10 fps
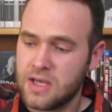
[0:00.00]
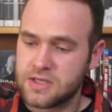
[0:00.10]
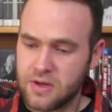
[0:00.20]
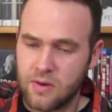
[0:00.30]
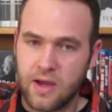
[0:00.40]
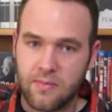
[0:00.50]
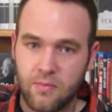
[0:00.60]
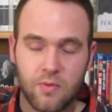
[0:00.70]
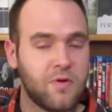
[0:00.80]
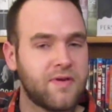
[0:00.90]
So anyway,
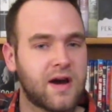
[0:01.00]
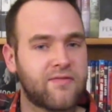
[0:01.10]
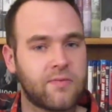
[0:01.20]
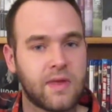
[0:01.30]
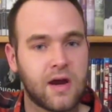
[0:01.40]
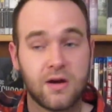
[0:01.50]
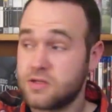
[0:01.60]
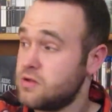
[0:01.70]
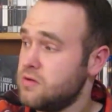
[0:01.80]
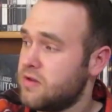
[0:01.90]
we're moving on from there
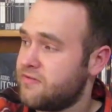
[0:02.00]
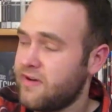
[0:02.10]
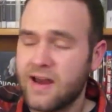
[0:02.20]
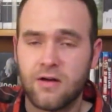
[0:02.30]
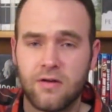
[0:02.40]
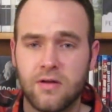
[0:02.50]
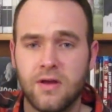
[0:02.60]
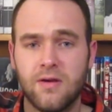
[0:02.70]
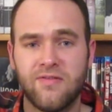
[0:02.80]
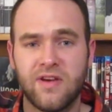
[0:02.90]
to the final
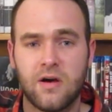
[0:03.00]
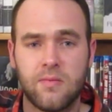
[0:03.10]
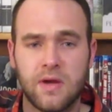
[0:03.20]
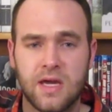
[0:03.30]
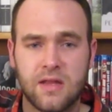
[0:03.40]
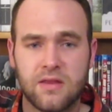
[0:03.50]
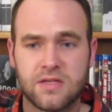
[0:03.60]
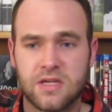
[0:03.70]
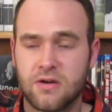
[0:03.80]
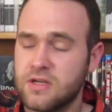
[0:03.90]
film in
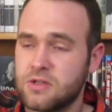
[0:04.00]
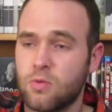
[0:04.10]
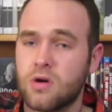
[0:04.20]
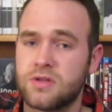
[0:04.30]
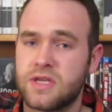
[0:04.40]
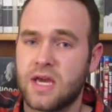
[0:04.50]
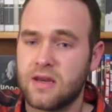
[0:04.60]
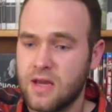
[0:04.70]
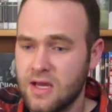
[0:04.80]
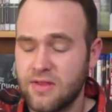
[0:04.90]
the series, The World's
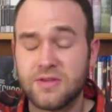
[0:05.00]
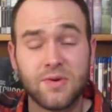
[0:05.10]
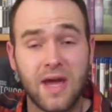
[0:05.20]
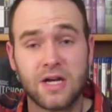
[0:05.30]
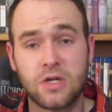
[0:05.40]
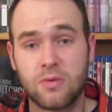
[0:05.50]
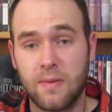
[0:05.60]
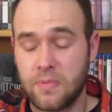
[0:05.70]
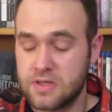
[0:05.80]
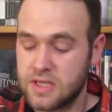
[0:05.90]
End. This one actually
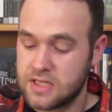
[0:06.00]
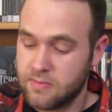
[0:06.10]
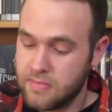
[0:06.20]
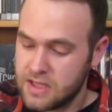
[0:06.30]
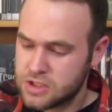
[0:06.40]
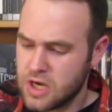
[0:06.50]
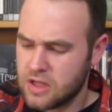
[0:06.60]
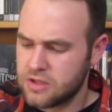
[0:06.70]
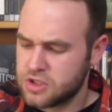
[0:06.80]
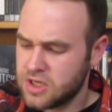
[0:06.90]
represents Mint
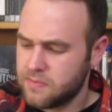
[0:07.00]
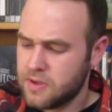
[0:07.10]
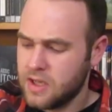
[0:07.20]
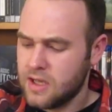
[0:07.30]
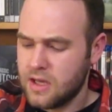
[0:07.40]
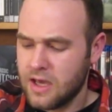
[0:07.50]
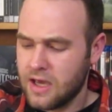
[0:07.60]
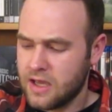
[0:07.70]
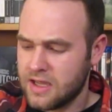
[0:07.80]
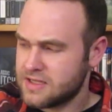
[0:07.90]
Chocolate Chip.
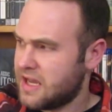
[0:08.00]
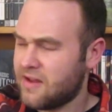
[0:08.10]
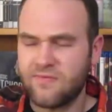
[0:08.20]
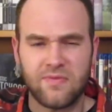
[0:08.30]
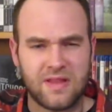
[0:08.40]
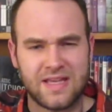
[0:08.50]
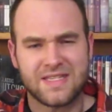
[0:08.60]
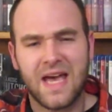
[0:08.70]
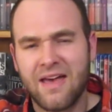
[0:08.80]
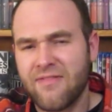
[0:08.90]
It's kind of that
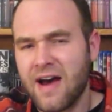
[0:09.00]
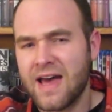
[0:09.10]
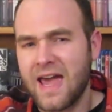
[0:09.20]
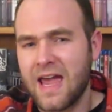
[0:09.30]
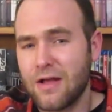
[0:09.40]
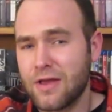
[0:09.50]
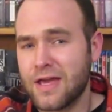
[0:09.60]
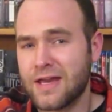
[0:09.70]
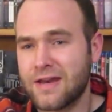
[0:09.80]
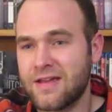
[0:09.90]
sci-fi
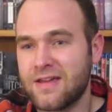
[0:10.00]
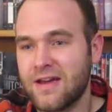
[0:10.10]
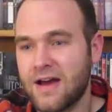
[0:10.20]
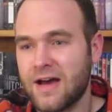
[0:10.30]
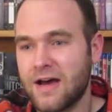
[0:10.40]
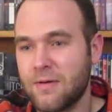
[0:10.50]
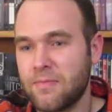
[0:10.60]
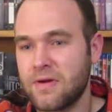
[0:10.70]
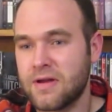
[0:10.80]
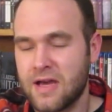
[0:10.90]
alien
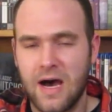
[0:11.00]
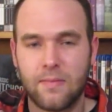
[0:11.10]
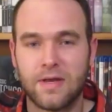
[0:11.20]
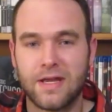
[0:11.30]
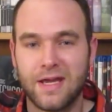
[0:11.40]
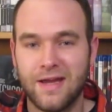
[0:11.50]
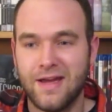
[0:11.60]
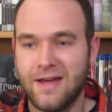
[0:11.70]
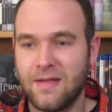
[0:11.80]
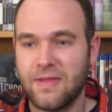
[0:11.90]
comedy
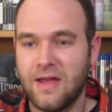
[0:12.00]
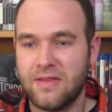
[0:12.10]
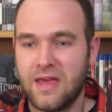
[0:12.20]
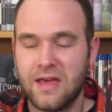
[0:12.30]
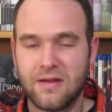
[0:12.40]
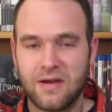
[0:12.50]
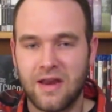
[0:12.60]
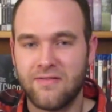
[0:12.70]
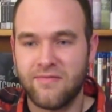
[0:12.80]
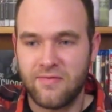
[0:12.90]
that they
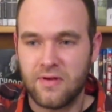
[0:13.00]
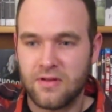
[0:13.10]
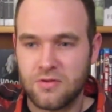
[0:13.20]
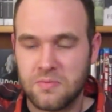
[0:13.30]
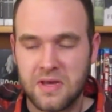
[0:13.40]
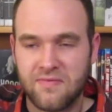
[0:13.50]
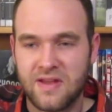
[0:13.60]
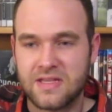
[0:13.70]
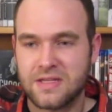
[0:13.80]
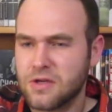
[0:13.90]
kind of a little bit
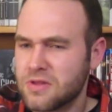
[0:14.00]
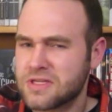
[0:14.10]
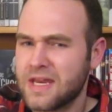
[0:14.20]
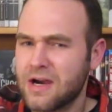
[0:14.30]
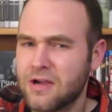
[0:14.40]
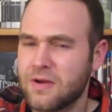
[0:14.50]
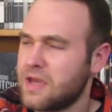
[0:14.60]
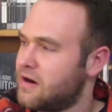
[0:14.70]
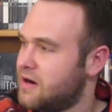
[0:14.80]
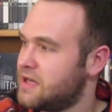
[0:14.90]
invented. So the scenario
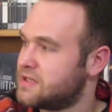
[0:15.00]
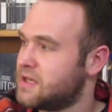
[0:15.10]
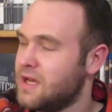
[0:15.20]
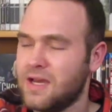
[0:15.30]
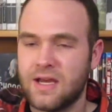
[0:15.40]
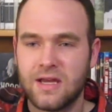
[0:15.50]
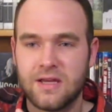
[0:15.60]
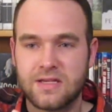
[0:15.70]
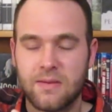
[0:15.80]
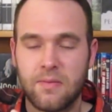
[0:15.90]
here is
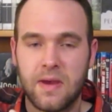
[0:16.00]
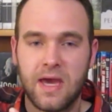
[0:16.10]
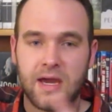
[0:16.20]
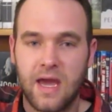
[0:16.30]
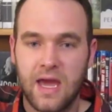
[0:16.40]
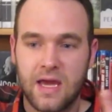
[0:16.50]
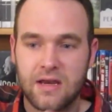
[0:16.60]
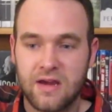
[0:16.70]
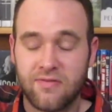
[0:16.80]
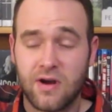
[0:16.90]
Simon Pegg
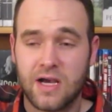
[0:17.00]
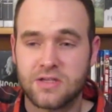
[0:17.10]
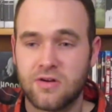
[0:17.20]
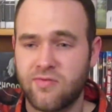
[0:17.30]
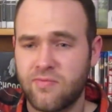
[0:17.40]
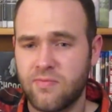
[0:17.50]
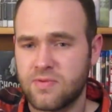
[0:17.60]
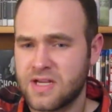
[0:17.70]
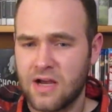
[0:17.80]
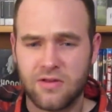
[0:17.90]
and Nick Frost are
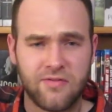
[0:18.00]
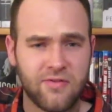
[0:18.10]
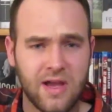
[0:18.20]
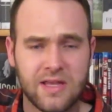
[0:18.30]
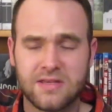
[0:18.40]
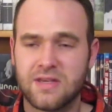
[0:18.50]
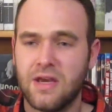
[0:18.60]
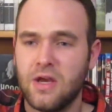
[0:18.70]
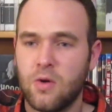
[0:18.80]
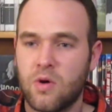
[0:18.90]
childhood friends.
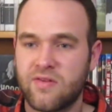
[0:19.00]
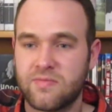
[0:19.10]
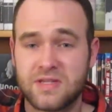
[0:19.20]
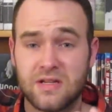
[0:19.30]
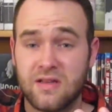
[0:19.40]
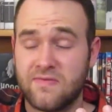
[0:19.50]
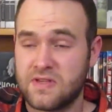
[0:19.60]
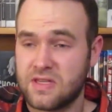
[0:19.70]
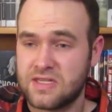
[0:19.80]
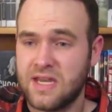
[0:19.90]
One of them still lives
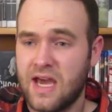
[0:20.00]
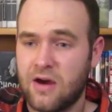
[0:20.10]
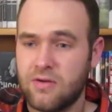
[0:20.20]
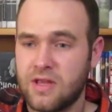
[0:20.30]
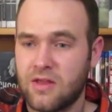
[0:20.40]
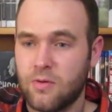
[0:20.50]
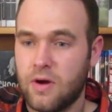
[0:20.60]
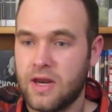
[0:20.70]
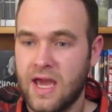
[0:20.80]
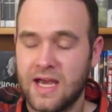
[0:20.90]
in this town, the other
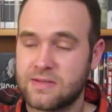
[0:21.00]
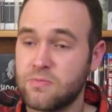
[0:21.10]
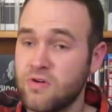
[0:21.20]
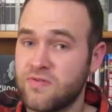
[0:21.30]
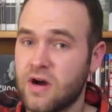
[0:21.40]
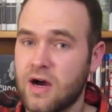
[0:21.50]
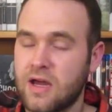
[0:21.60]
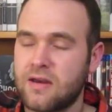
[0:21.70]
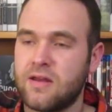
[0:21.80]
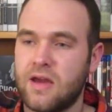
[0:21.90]
one has moved
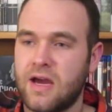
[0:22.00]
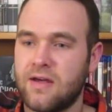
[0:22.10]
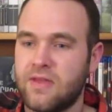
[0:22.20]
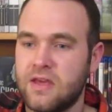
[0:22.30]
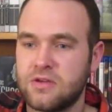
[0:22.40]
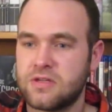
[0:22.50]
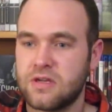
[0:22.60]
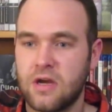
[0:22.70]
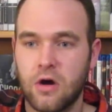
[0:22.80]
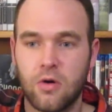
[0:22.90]
on. They used to
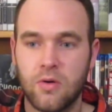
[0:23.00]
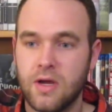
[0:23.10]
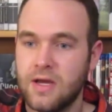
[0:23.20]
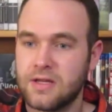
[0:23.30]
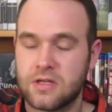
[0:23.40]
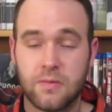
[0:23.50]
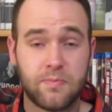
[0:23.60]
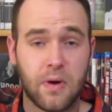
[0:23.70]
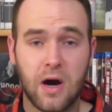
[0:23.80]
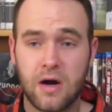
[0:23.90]
go to the
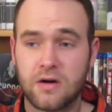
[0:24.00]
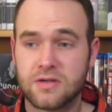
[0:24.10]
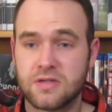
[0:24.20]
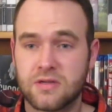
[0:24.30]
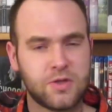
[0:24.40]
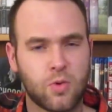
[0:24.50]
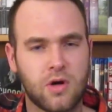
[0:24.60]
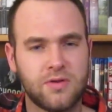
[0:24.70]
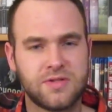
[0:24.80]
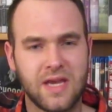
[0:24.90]
bars. This
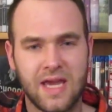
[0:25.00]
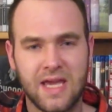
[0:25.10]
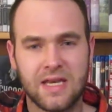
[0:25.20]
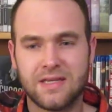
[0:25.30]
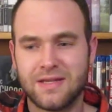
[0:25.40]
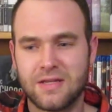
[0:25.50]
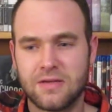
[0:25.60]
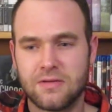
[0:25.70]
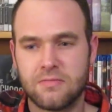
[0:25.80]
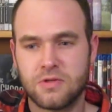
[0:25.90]
World's End
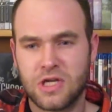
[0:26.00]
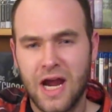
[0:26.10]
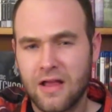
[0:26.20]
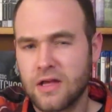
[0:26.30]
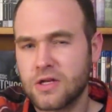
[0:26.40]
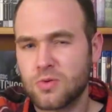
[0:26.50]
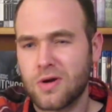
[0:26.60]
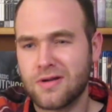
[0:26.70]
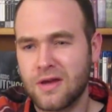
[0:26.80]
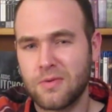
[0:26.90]
challenge
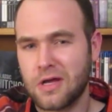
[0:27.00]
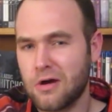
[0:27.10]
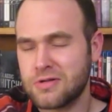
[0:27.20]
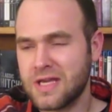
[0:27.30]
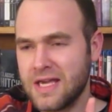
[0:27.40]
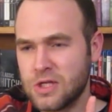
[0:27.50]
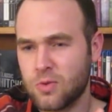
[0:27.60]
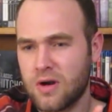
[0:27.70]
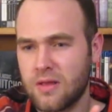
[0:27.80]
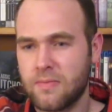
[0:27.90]
where they would go to
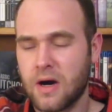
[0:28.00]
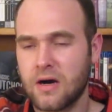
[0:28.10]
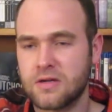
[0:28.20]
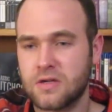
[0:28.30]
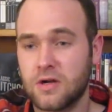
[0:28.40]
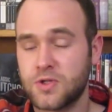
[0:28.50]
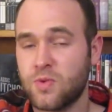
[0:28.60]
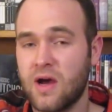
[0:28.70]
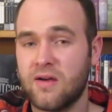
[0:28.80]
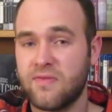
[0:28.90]
each one of the bars, all
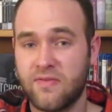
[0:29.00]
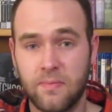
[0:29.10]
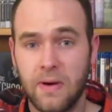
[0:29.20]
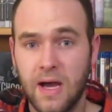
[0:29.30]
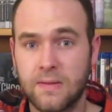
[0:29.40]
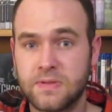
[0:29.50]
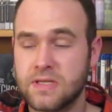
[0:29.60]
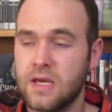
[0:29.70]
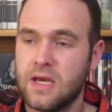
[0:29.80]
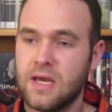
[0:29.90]
12 of the
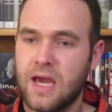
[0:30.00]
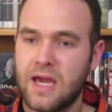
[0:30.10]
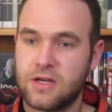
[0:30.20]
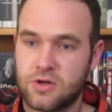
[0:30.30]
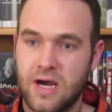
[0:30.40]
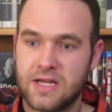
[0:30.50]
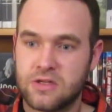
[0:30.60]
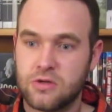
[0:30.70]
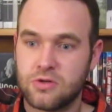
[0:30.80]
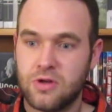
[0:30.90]
pubs, and try
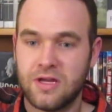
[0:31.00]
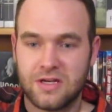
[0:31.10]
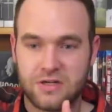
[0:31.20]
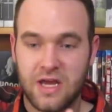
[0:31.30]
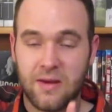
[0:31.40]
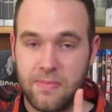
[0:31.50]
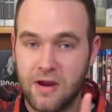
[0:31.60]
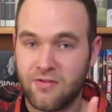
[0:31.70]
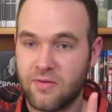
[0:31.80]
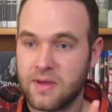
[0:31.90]
to get a
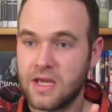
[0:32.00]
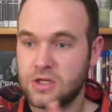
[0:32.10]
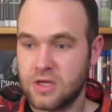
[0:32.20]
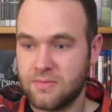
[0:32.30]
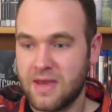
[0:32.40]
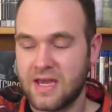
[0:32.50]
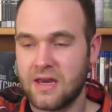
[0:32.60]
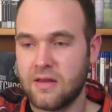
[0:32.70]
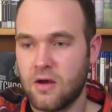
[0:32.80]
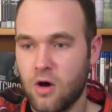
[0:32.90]
beer from each and make
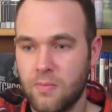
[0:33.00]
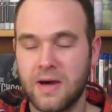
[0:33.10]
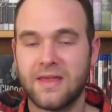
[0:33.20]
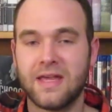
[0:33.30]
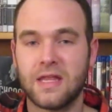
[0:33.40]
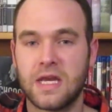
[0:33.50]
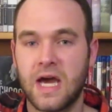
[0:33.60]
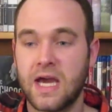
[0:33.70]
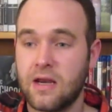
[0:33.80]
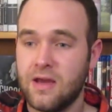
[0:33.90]
it home by the end of the
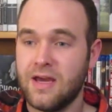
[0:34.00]
night.